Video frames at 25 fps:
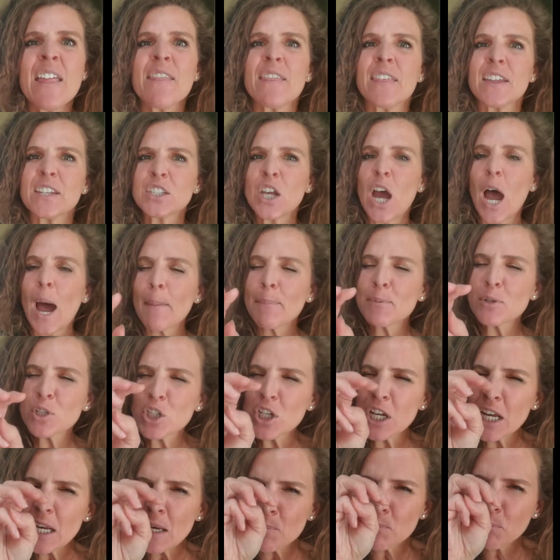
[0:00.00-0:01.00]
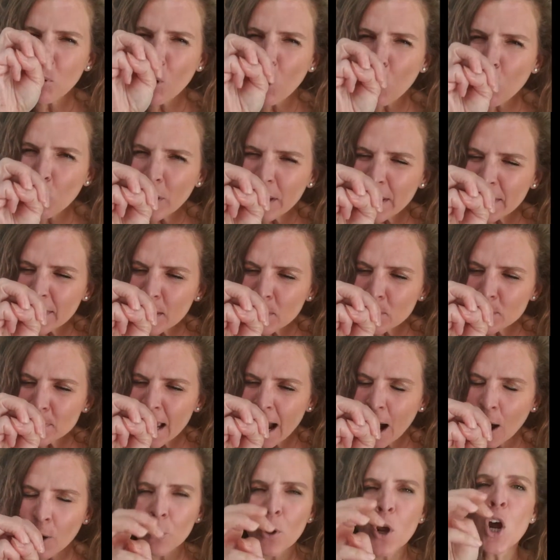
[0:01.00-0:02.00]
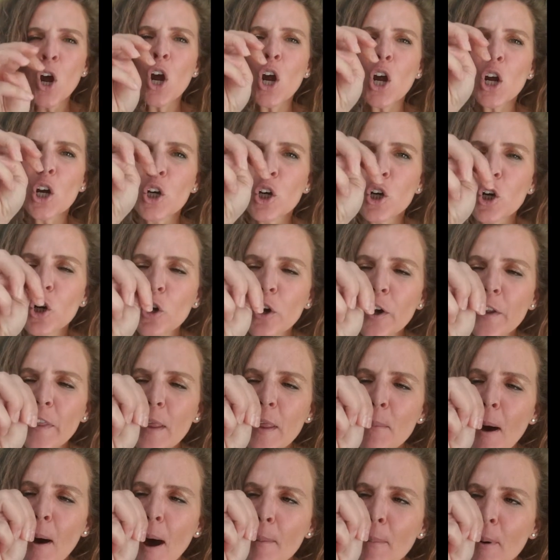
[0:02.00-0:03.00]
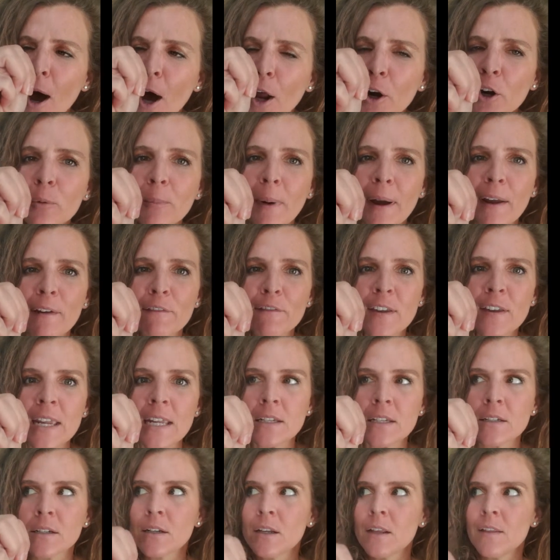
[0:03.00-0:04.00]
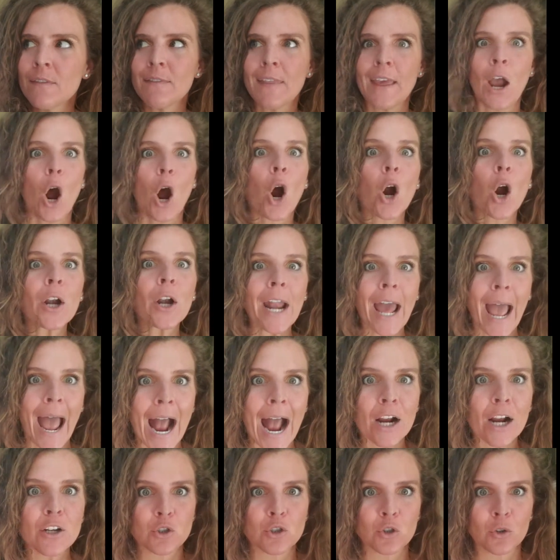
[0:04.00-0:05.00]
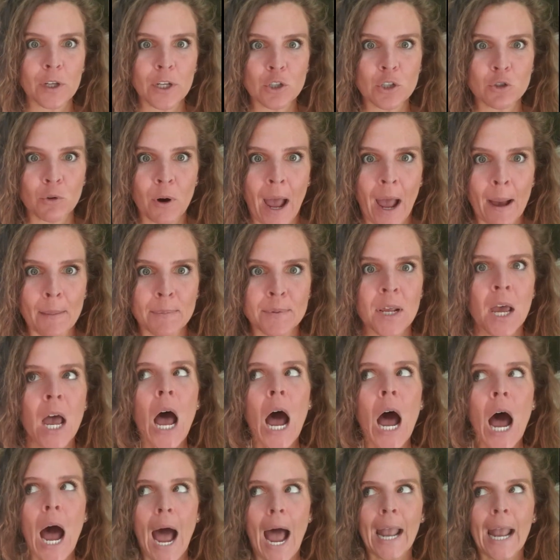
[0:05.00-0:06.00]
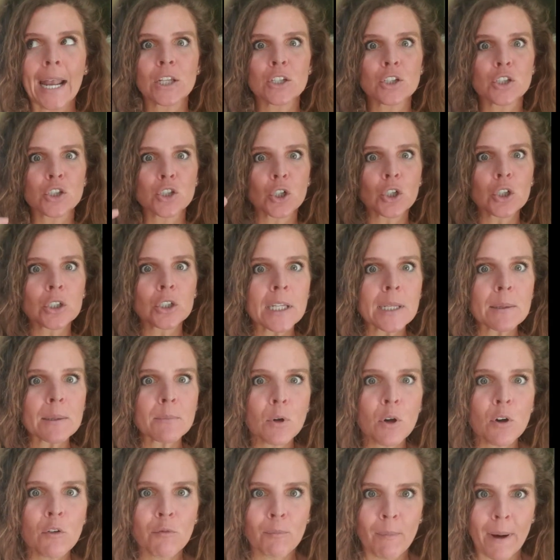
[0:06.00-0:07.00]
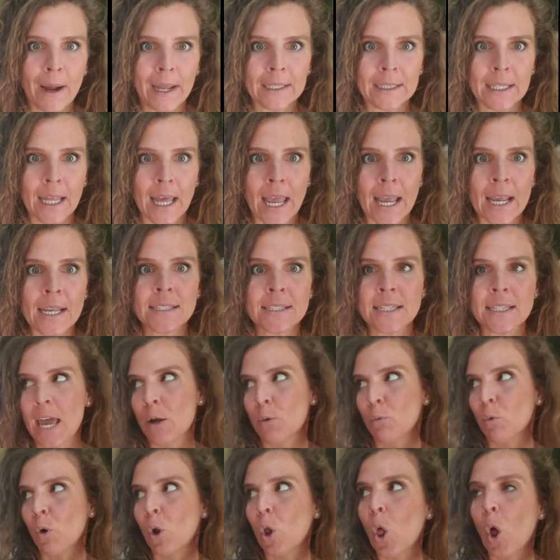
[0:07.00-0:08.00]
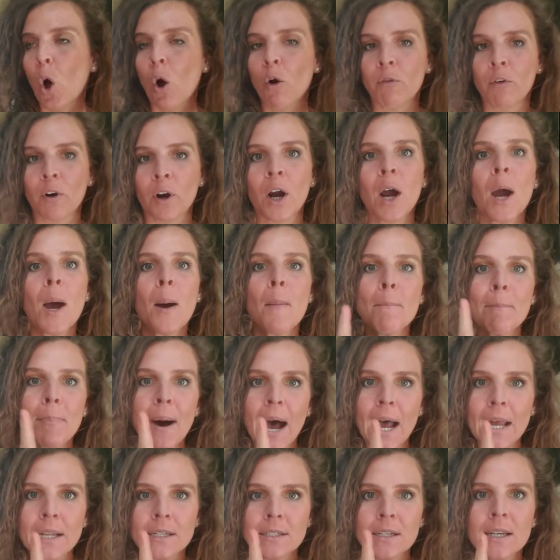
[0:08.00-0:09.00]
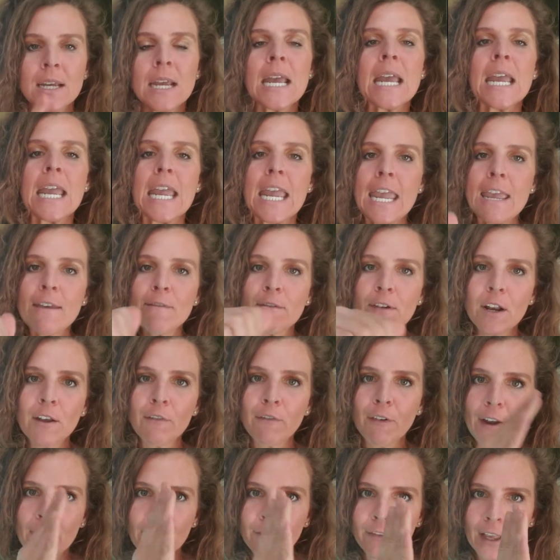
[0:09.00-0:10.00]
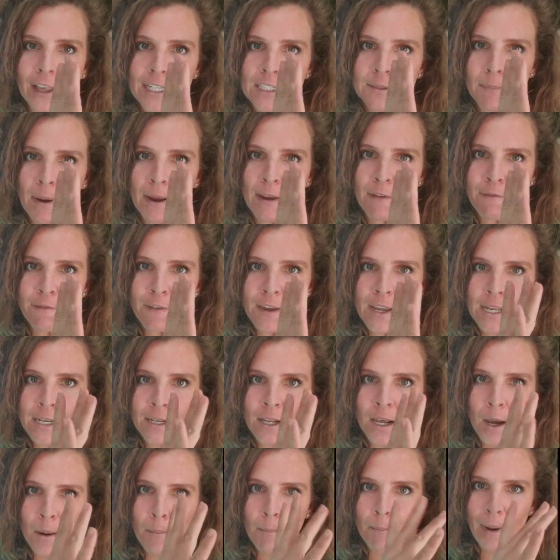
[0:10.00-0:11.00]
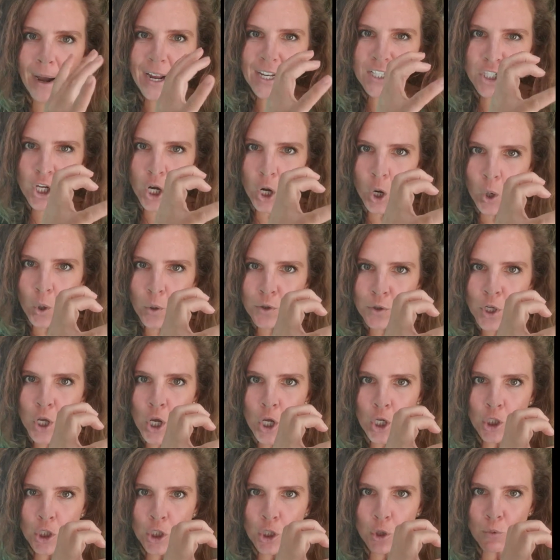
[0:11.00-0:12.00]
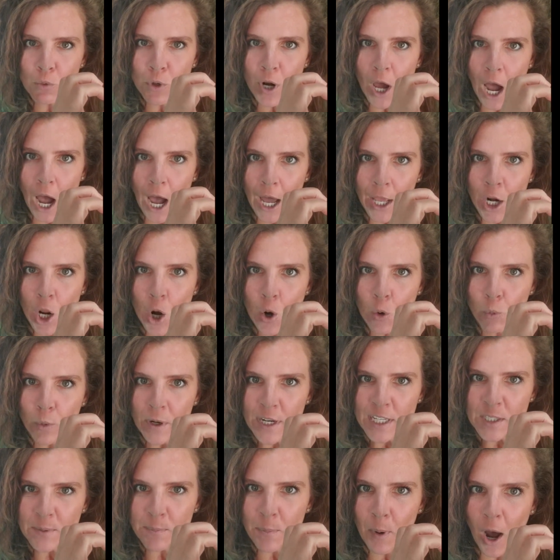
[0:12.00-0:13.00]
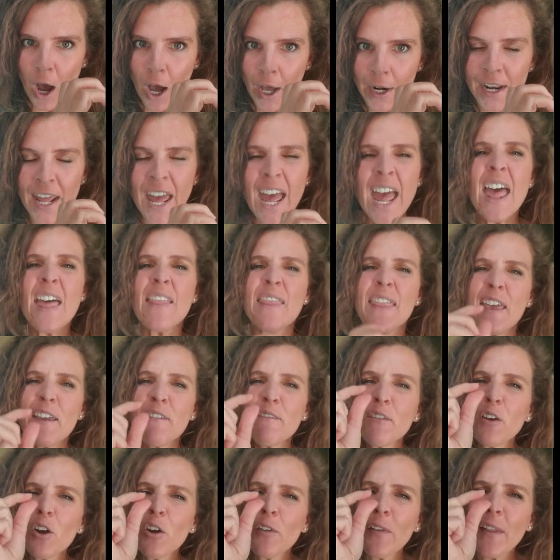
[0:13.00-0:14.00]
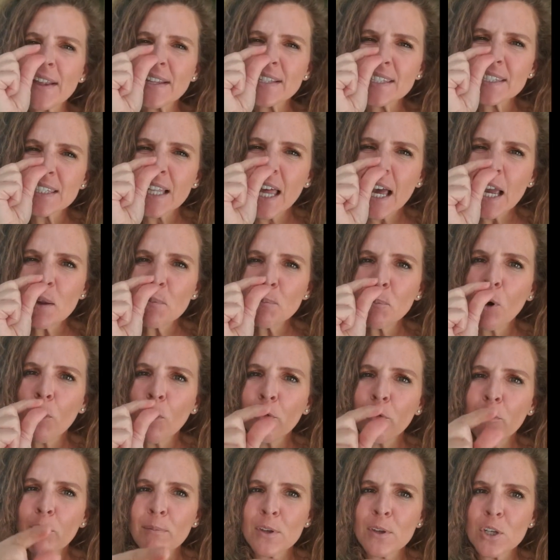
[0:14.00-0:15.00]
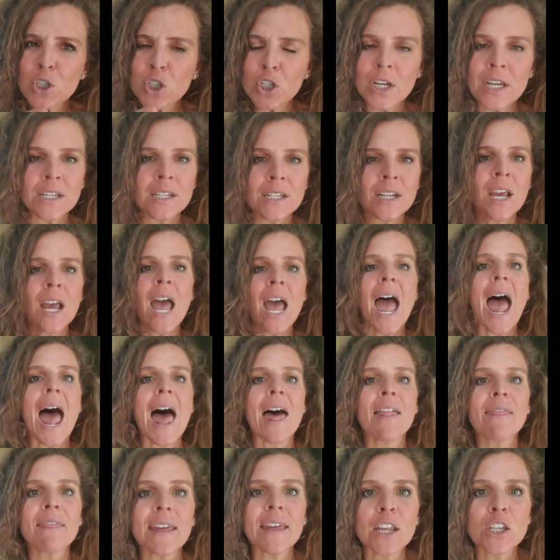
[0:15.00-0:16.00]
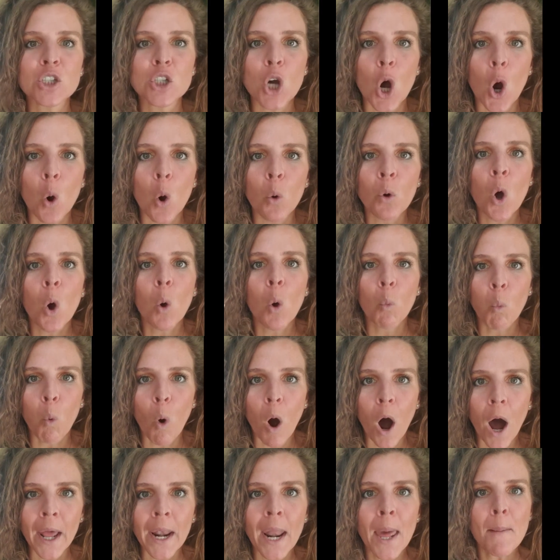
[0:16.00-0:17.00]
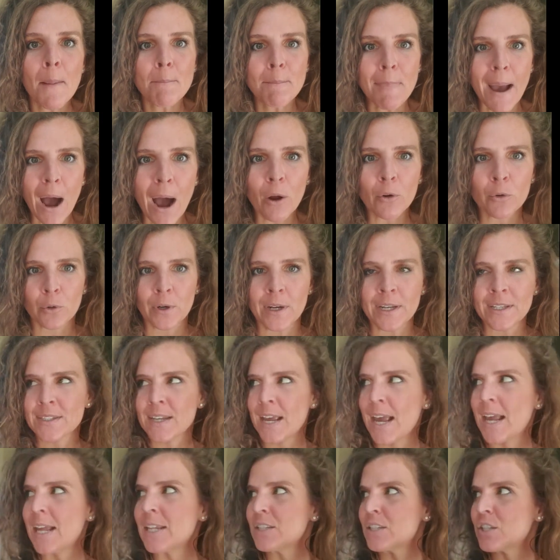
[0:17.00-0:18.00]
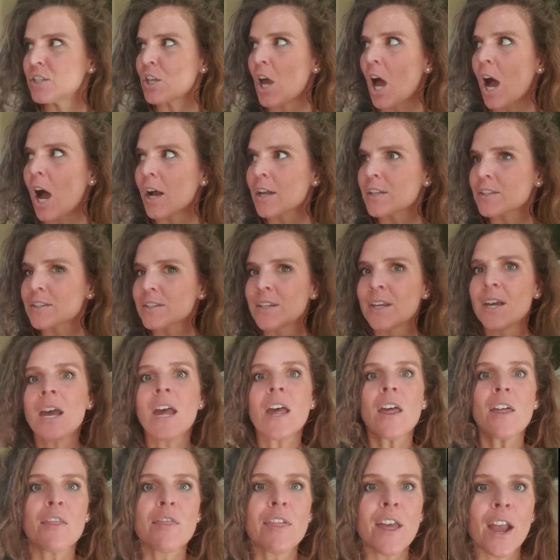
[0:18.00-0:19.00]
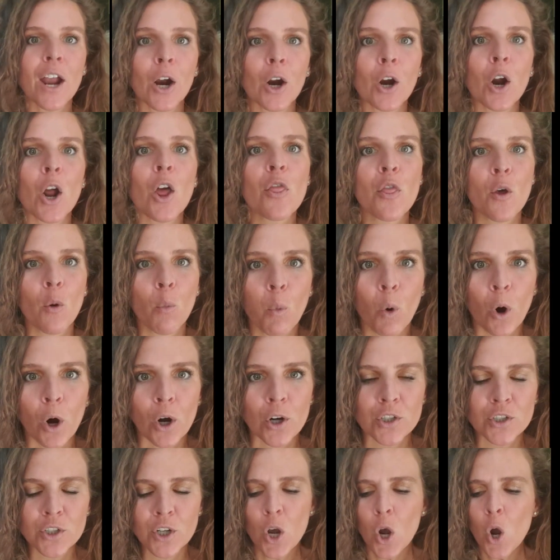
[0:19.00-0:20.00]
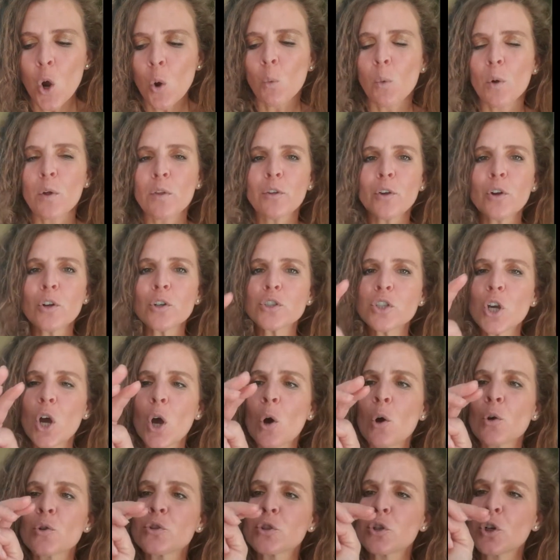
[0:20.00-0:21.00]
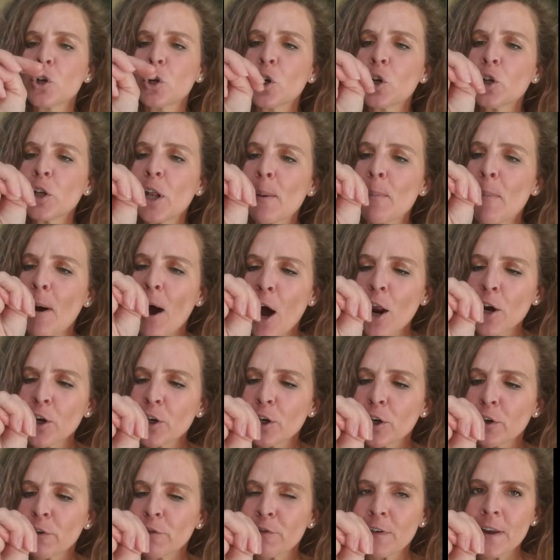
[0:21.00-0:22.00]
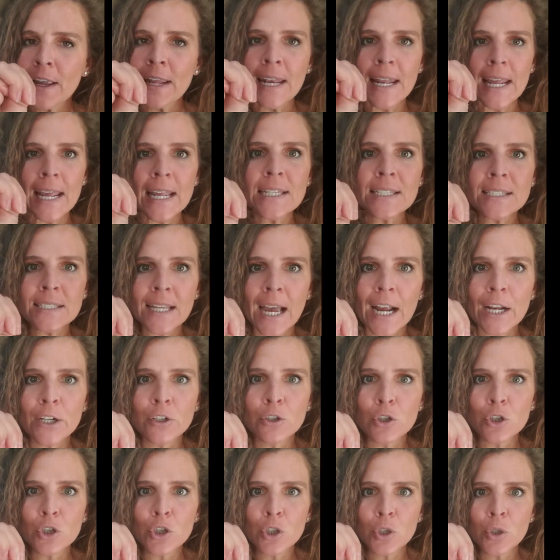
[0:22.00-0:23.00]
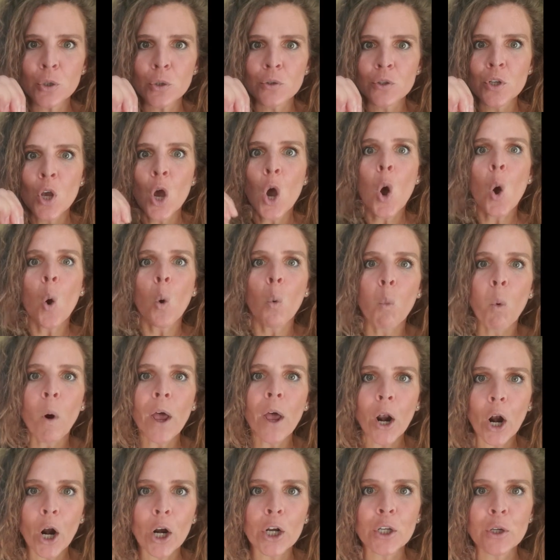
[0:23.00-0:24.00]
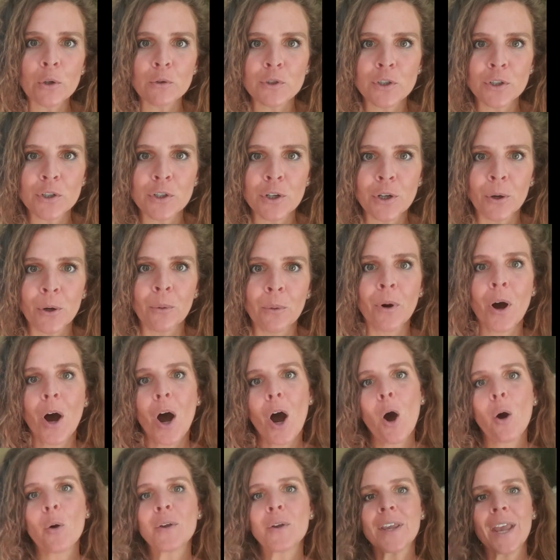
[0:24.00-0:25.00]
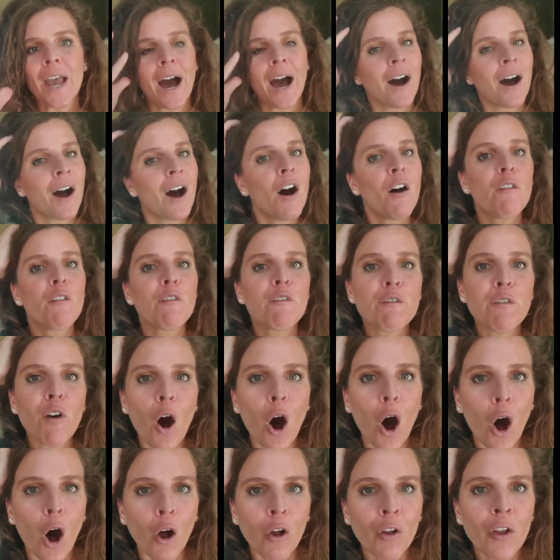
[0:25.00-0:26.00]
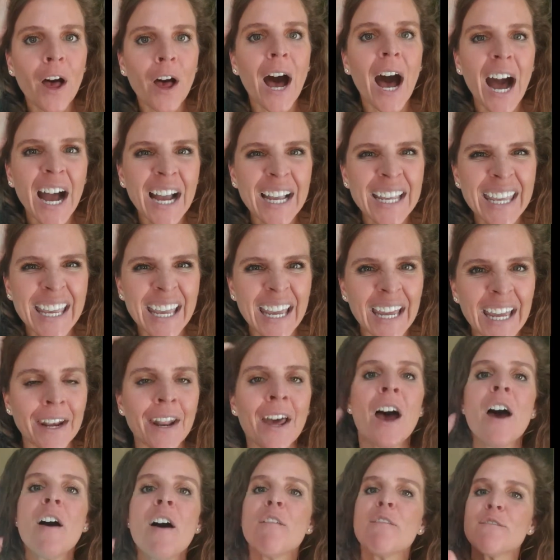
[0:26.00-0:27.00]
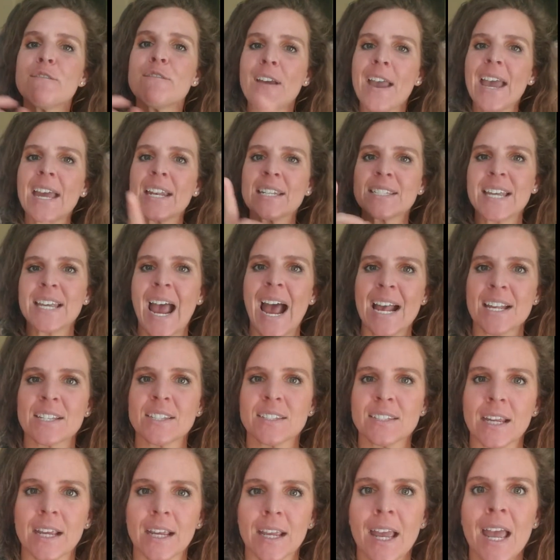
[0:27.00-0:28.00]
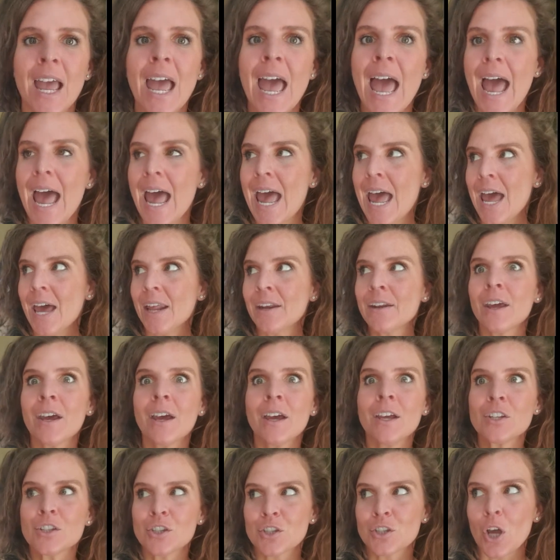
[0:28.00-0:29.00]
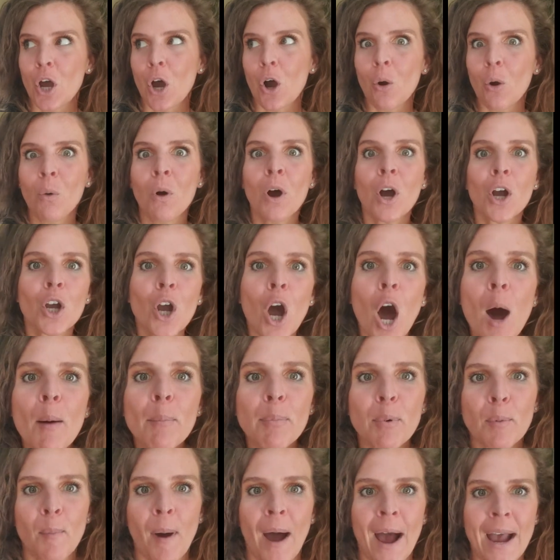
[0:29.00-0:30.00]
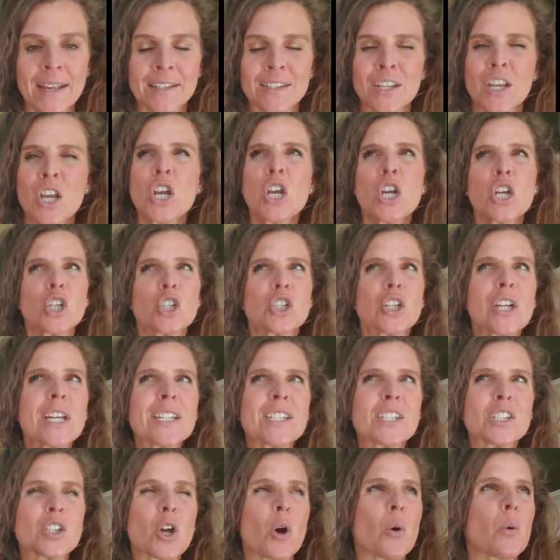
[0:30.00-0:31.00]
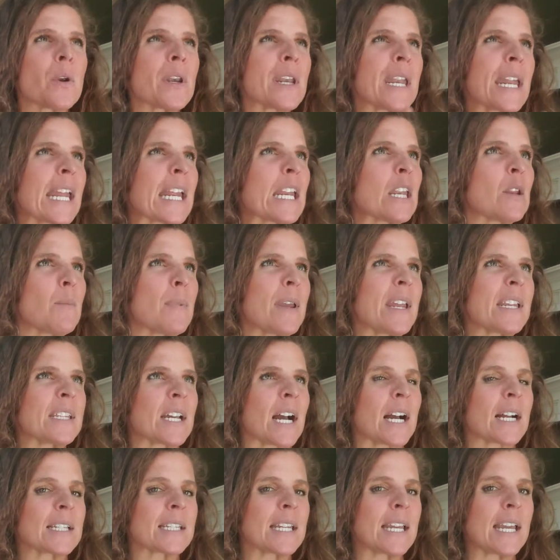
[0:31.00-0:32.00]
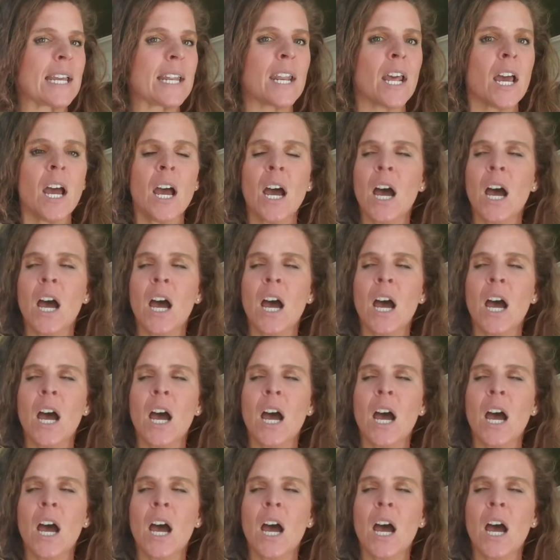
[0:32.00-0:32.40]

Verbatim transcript: The top sheet pulling them down, curling them up under my feet. They aren't actually trapped. I can certainly move my legs and roll mm. over, but even if I flex my feet, my toes do not respond. They feel that slight pull from the sheet and they don't want boundaries. And socks they're the worst. With your toes curled up under your feet, inside your shoes, what are you to do? Oh, yeah, fall. Again, fantastic. And so, compromise. Sheets don't need to be tucked in.